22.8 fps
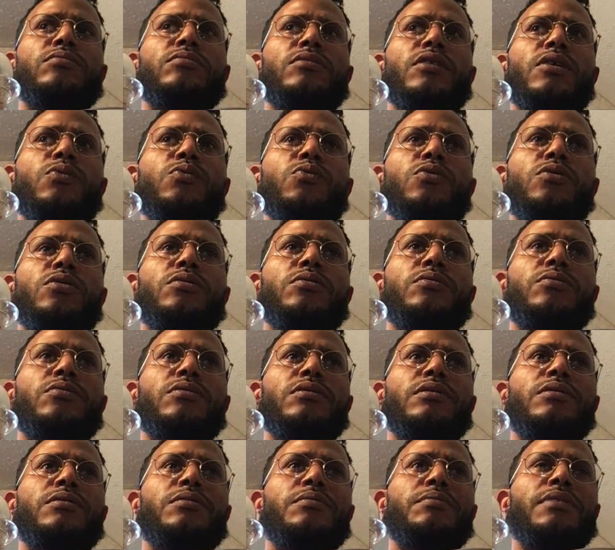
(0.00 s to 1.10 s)
I want
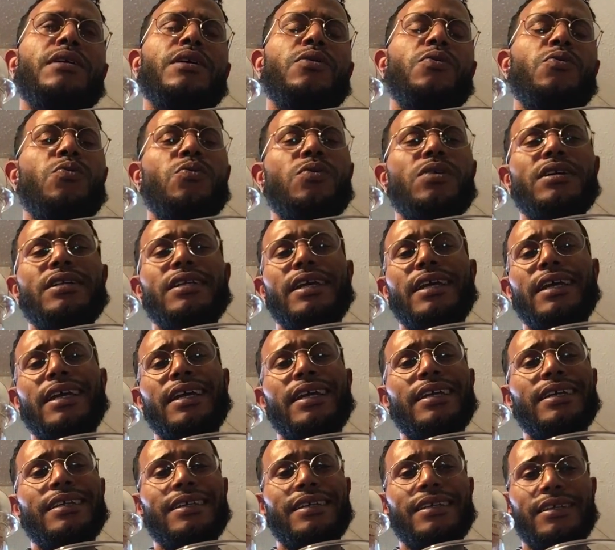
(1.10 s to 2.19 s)
about
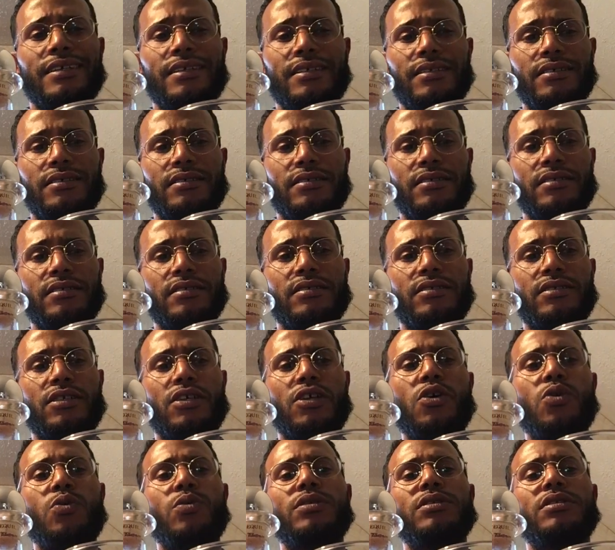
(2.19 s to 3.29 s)
180 to
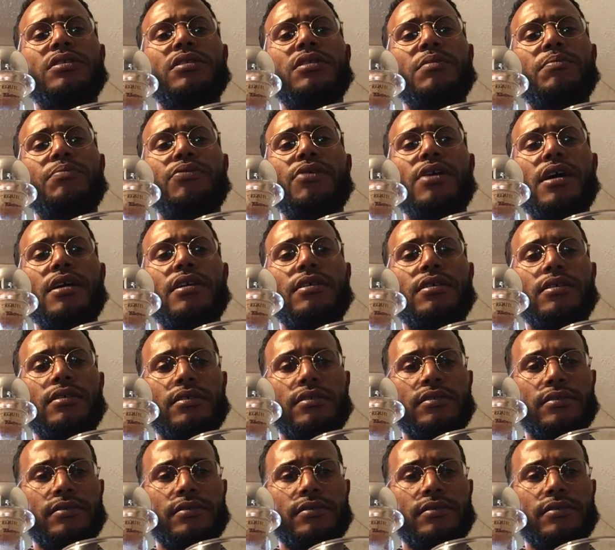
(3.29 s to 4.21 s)
go into the product